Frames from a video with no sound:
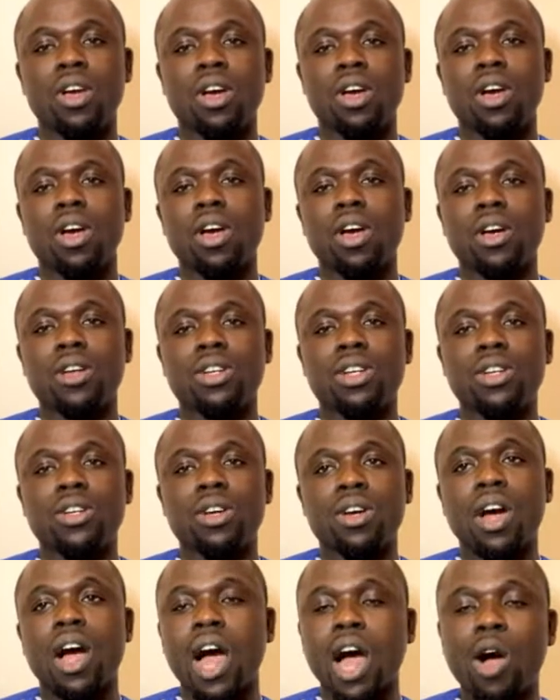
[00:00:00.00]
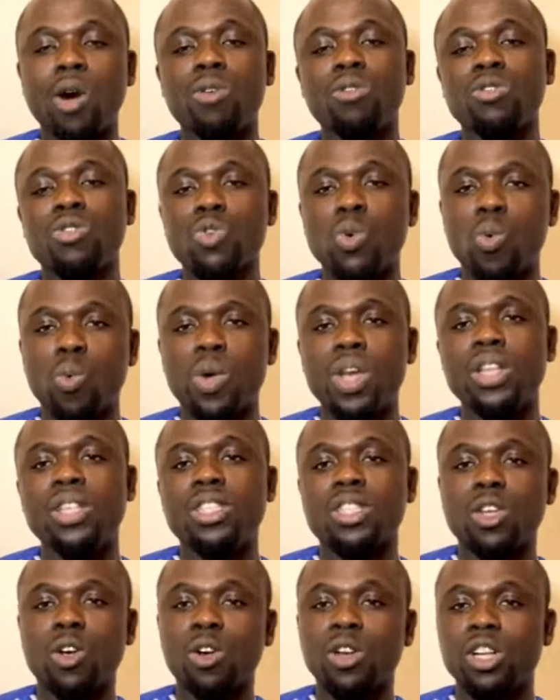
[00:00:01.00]
how to win
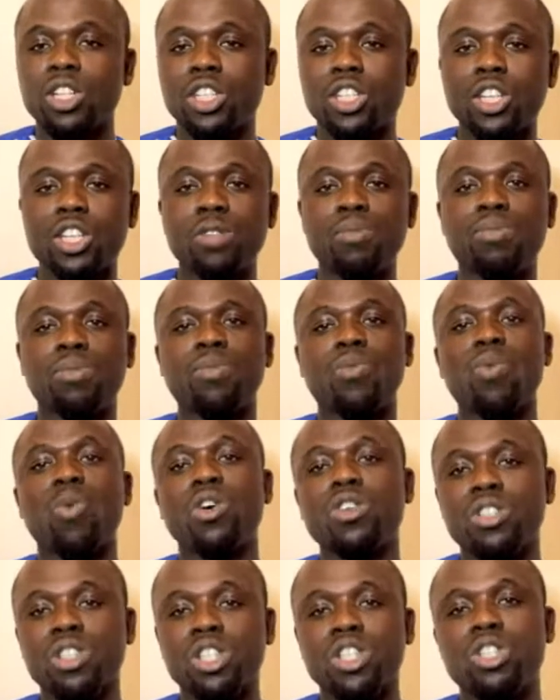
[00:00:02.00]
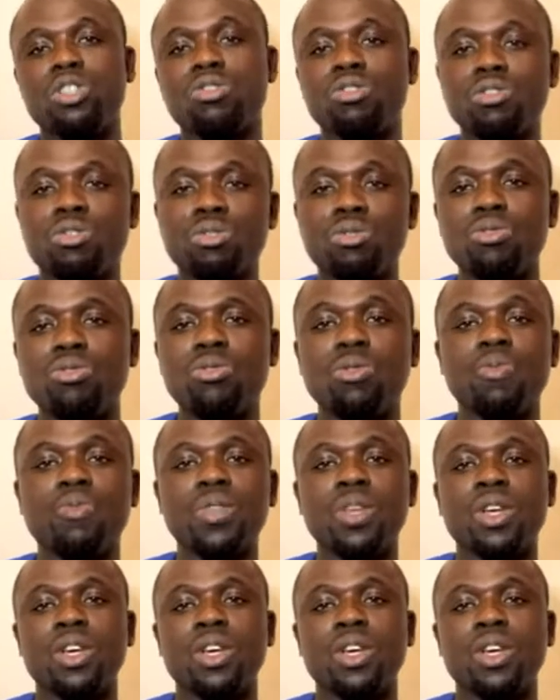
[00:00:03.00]
scholarship, what you need to do,